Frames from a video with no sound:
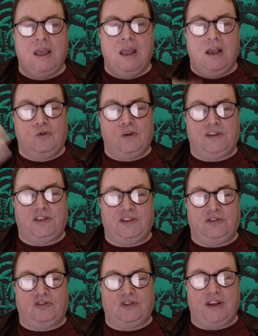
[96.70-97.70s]
Question
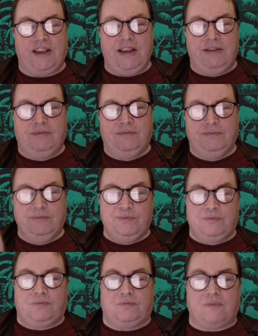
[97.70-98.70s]
3.
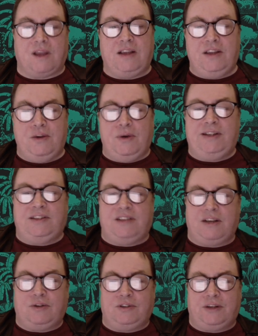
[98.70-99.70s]
UN
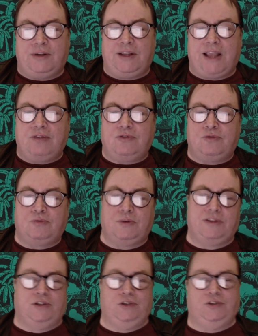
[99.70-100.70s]
Secretary Council
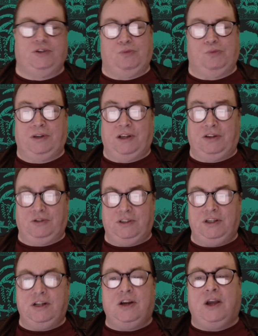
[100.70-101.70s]
Resolution
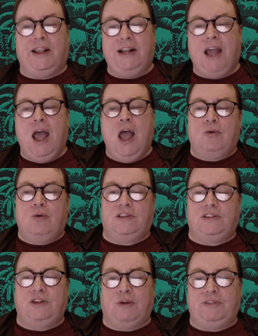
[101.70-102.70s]
109 was
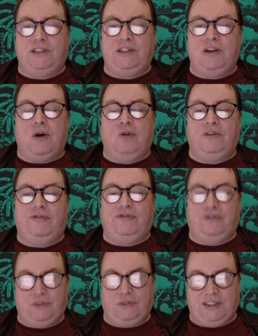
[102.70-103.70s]
adopted on the
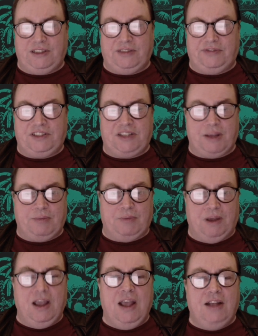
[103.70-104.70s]
14th of
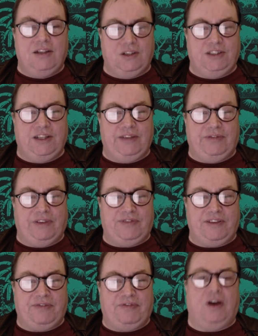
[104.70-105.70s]
December
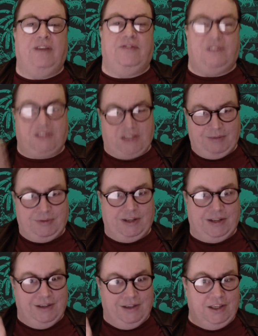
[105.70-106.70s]
1955, the same
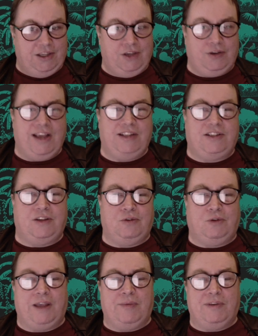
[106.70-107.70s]
day Hugh
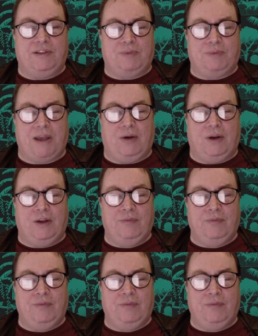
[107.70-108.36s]
Gateskill came into power.